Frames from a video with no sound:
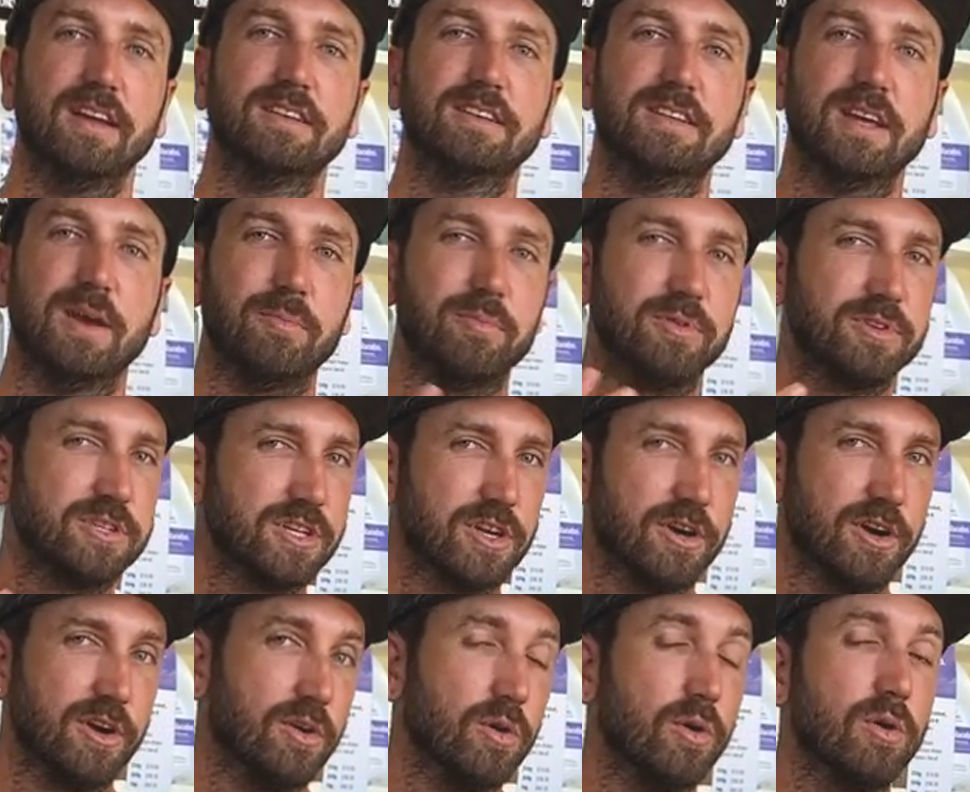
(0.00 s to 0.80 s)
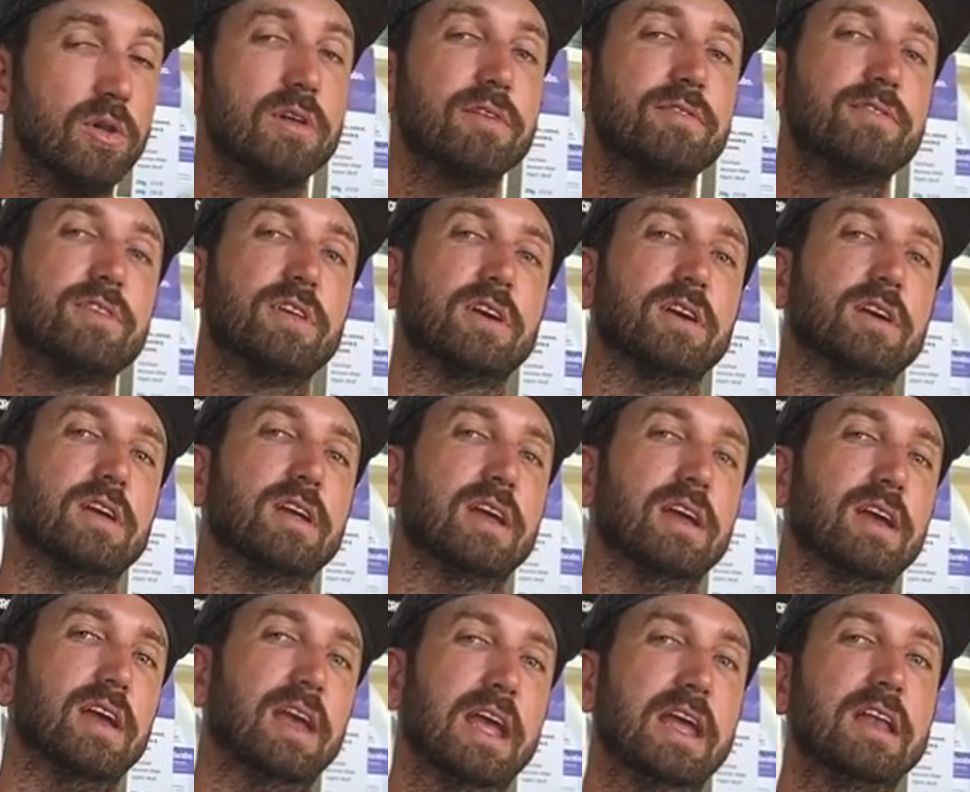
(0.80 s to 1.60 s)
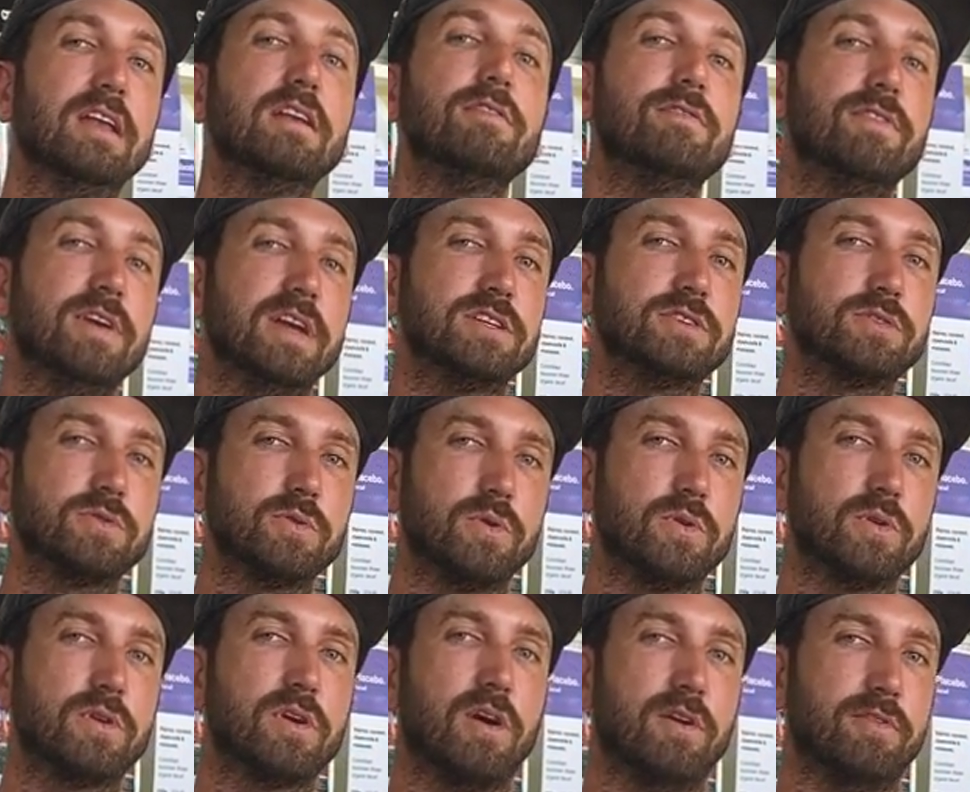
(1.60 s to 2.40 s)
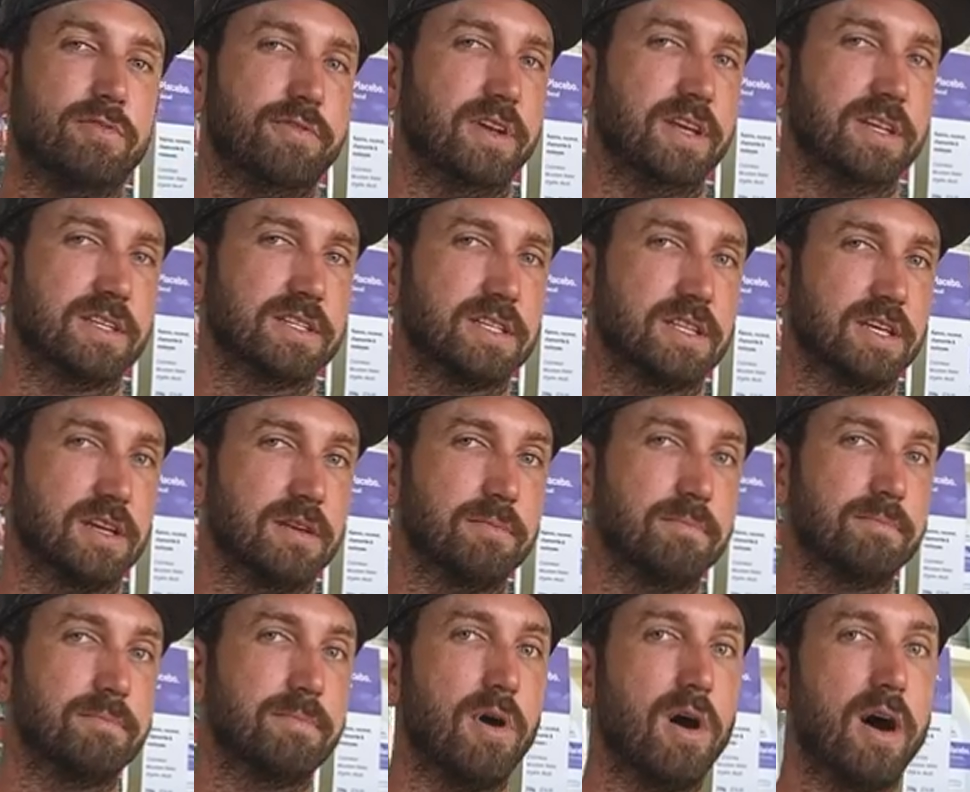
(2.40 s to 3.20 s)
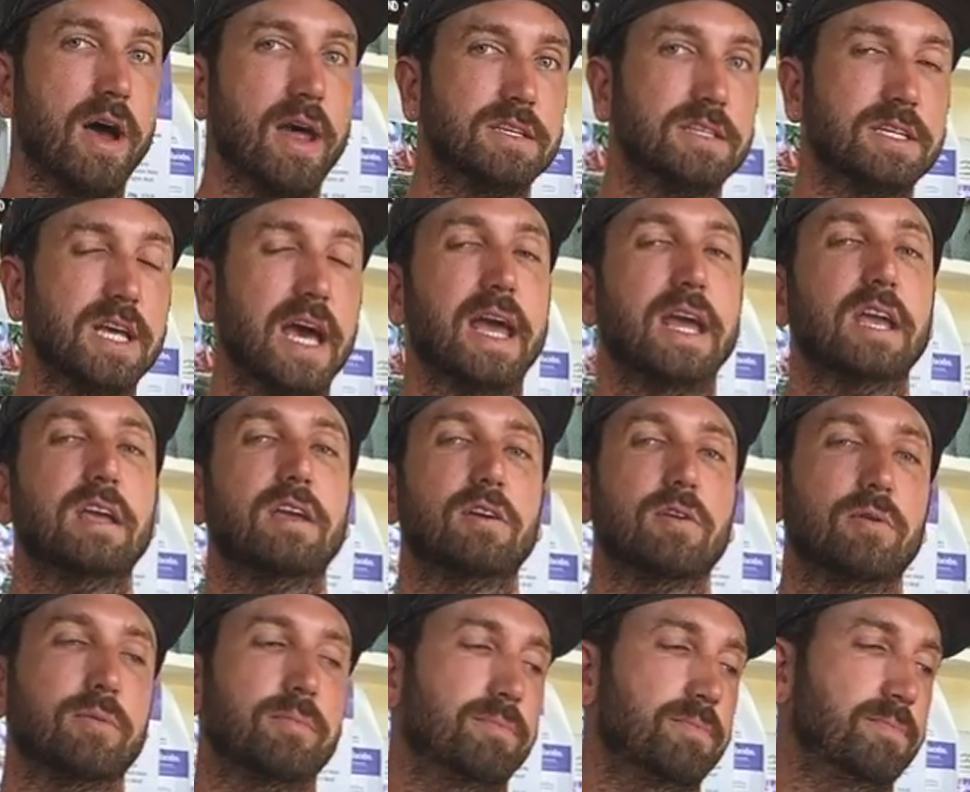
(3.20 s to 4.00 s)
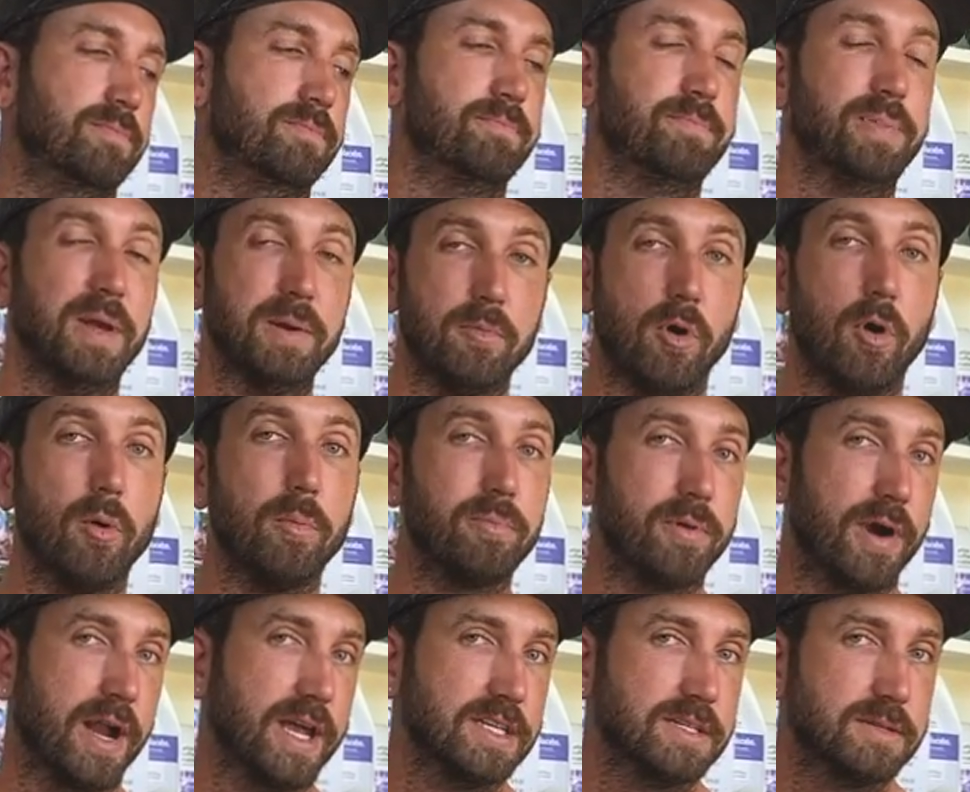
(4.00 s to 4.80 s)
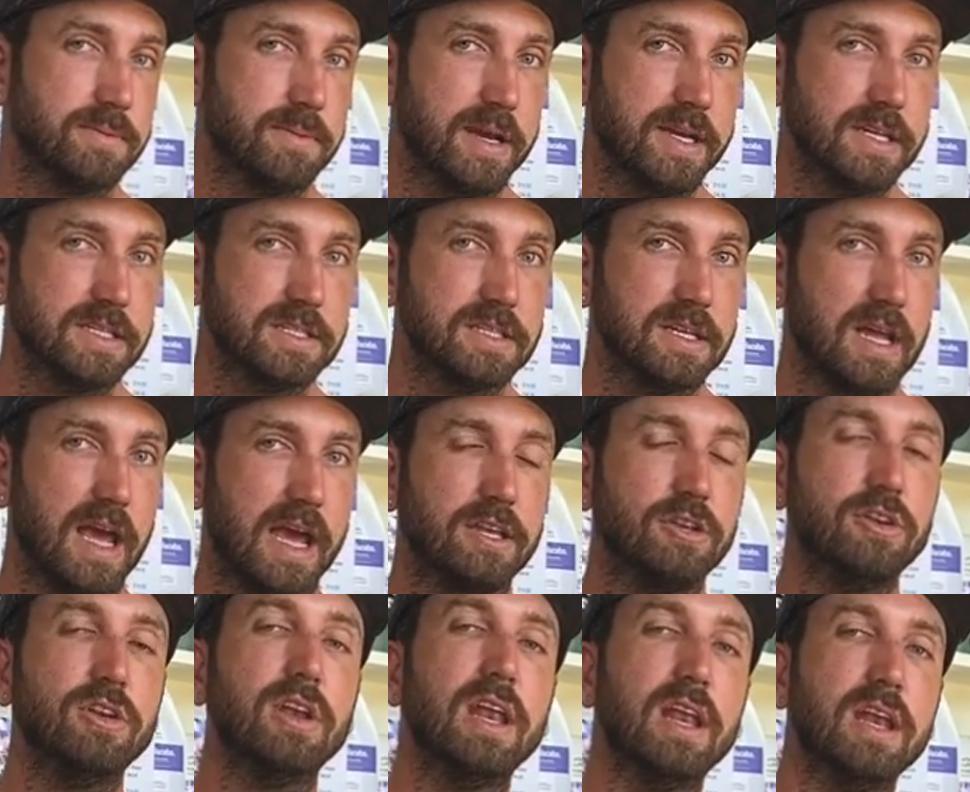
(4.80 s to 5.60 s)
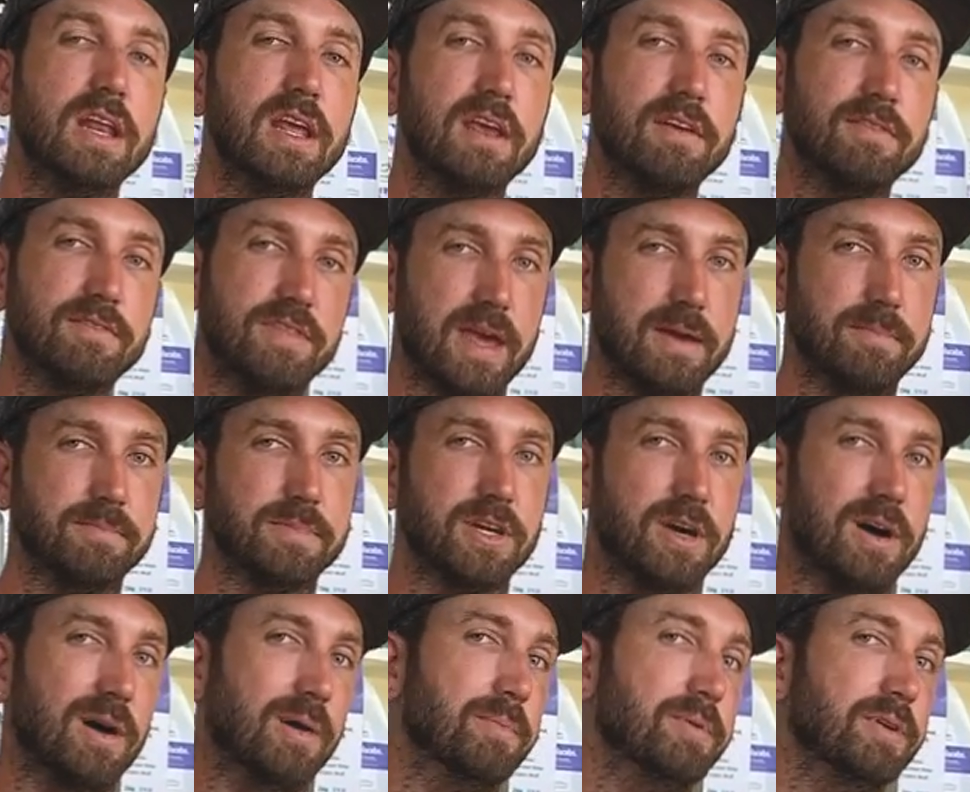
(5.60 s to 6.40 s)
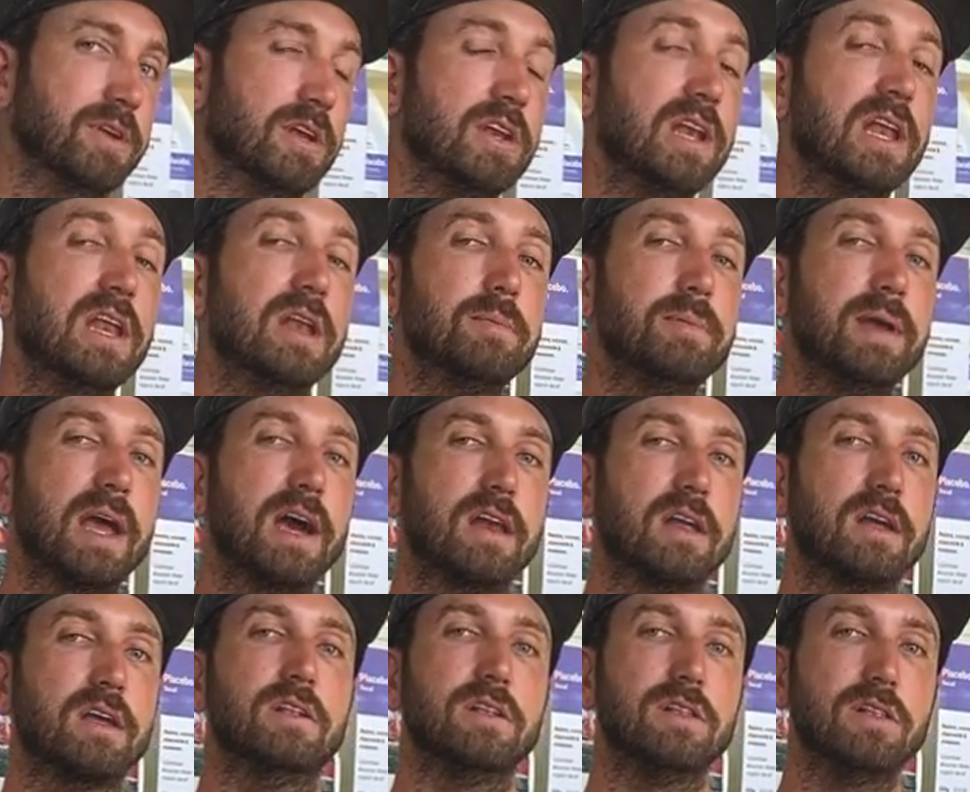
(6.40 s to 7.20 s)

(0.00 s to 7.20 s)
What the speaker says: temperature and all of the individual coffees that might take your bit more brain space, and you need to give them time, but you need to be able to